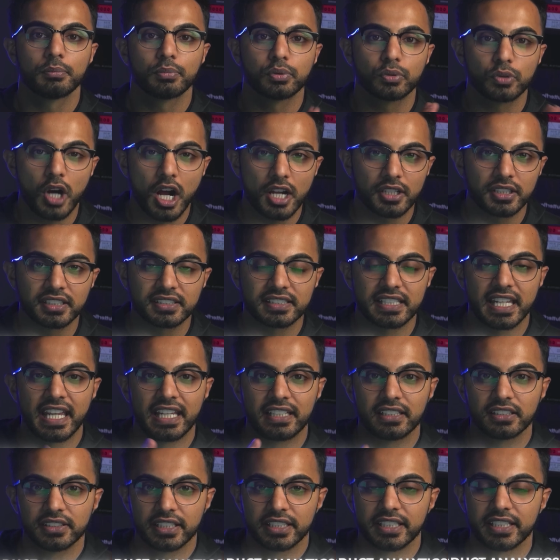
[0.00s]
Product
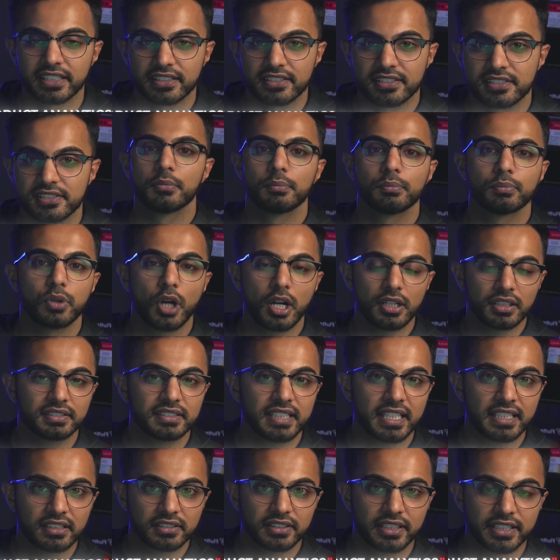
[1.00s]
analytics. Product
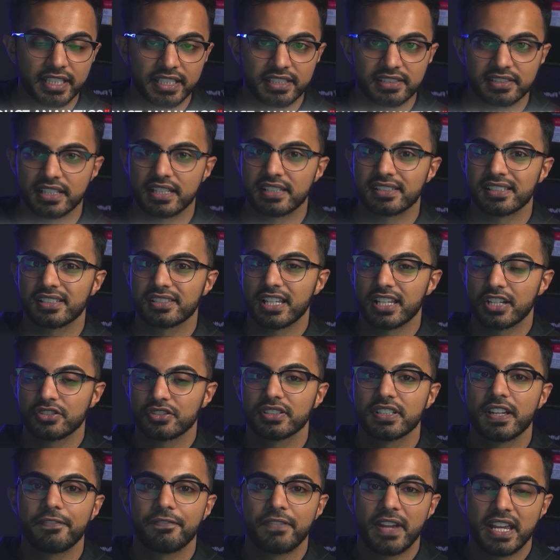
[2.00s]
analytics is
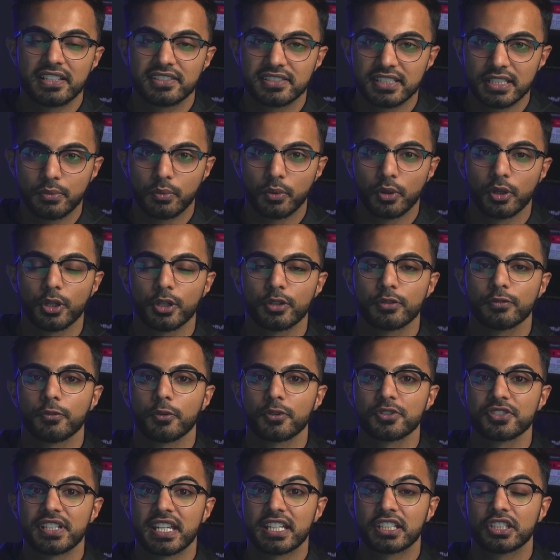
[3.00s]
essentially a fancy word for
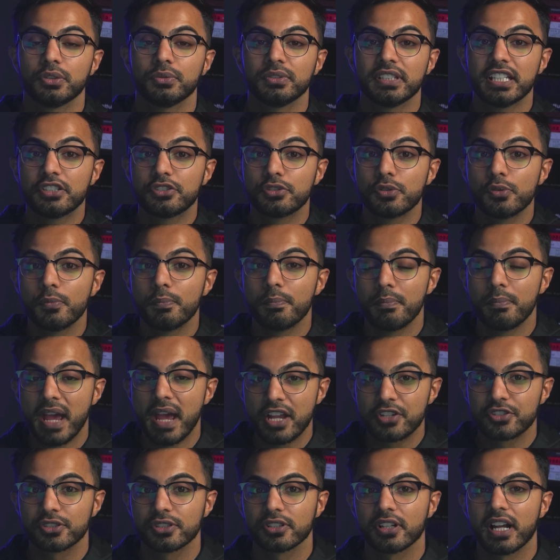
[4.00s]
saying you need to
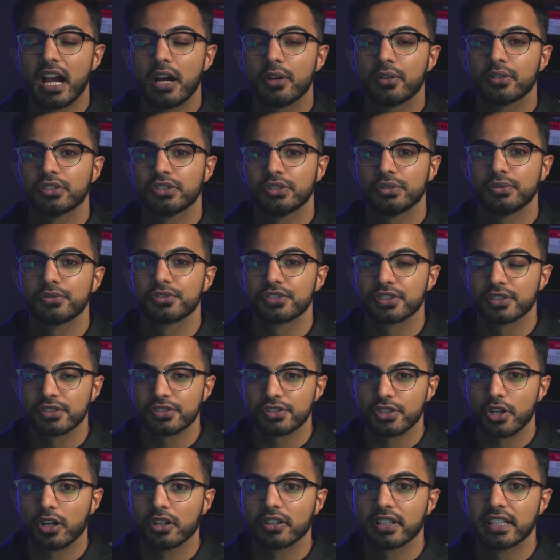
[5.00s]
measure how users
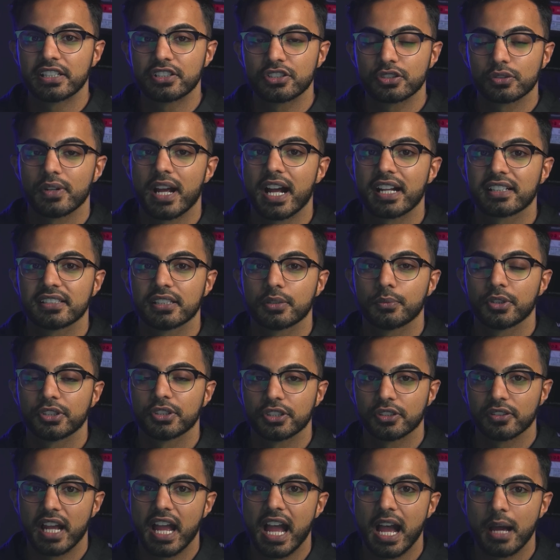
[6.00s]
are interacting with
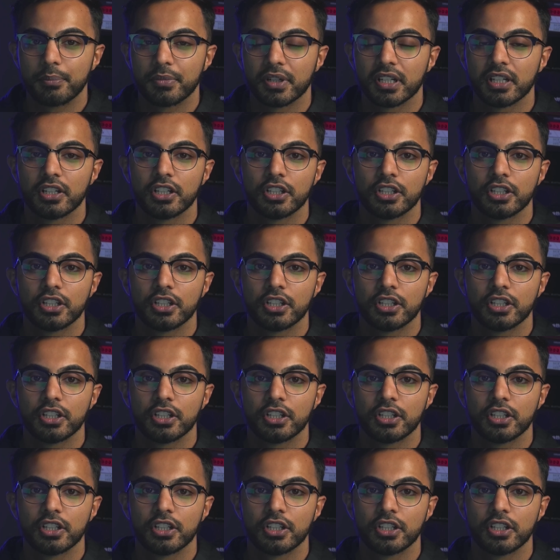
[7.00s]
your app.